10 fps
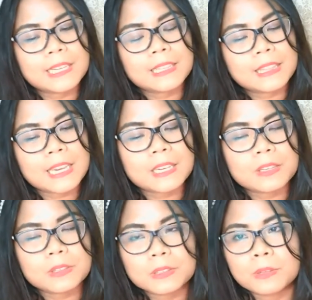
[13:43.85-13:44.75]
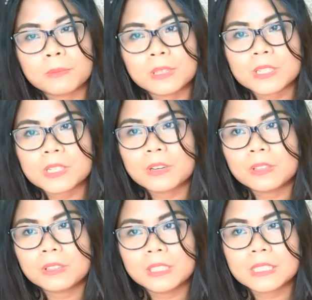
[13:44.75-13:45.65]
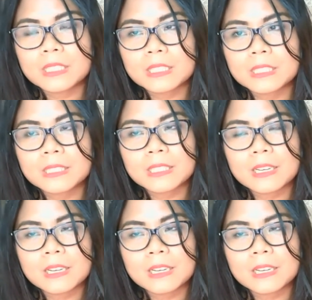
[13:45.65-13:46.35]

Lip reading: And thank you so much all. This is